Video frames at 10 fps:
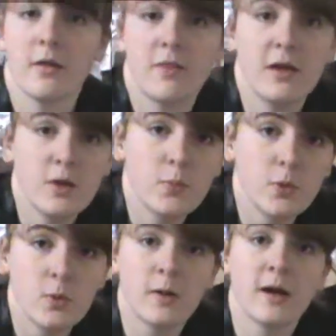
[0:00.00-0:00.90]
Then you
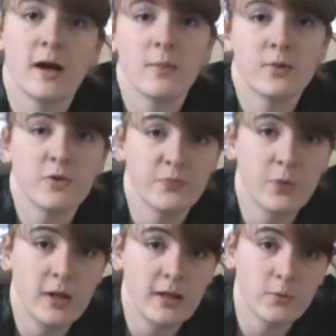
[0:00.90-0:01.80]
pour 1 cup of
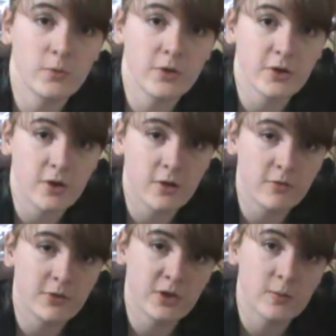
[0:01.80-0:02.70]
boiling water over
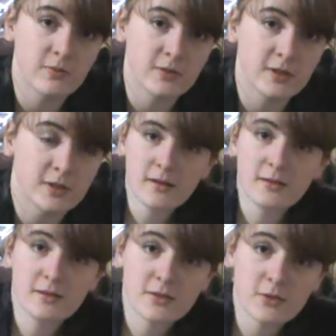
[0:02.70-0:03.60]
the top of it.
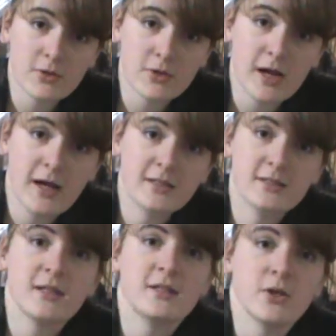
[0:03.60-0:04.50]
So it
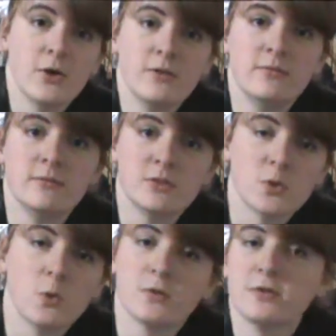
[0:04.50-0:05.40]
creates its own
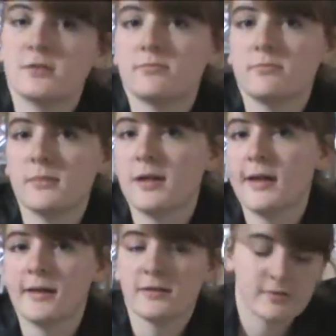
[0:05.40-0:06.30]
sauce
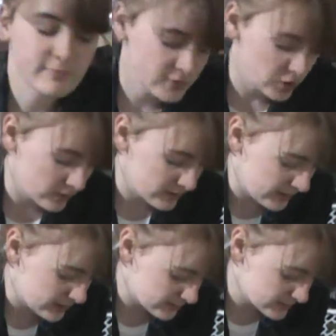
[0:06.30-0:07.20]
in its
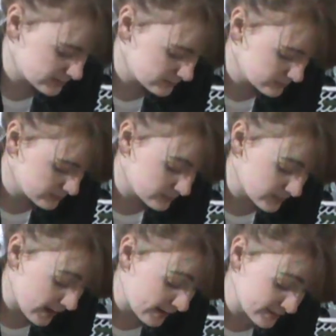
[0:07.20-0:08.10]
chocolatiness,
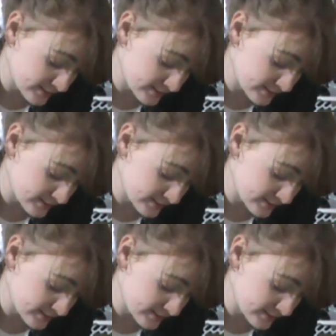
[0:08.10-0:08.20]
and it's